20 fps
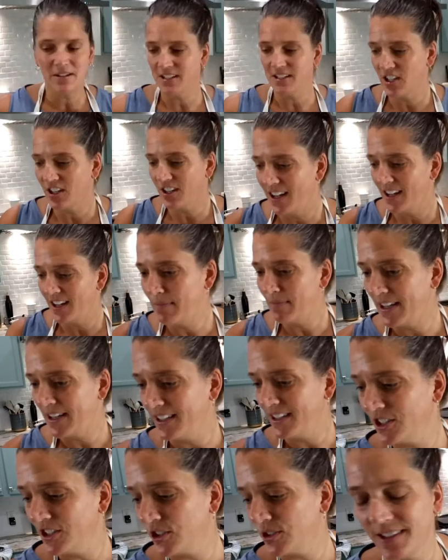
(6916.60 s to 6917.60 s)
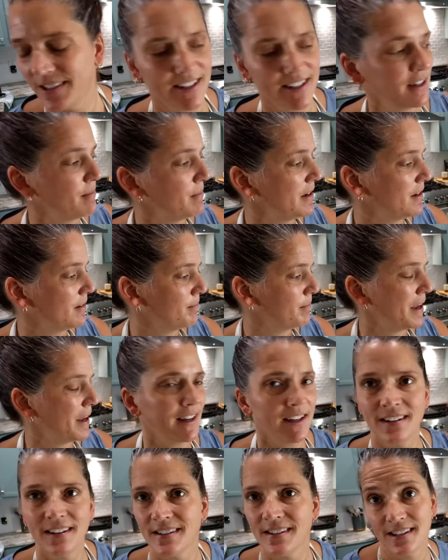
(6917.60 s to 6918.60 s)
I think I'm gonna start on my treats. I didn't
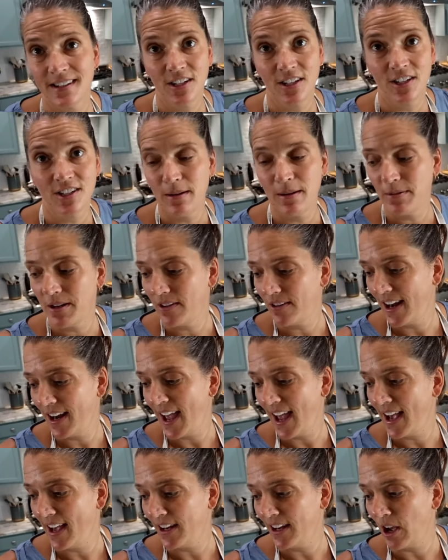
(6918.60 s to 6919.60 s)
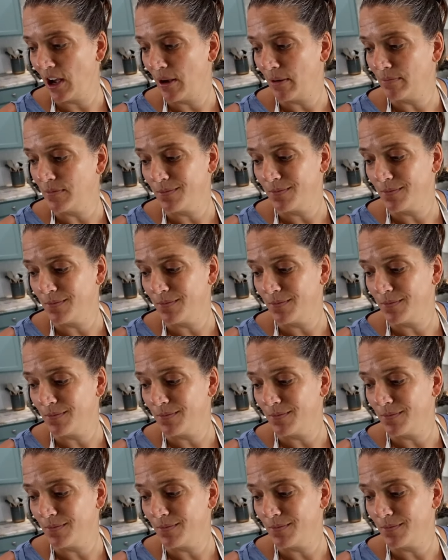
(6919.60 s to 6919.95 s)
make pancakes because I just came down and had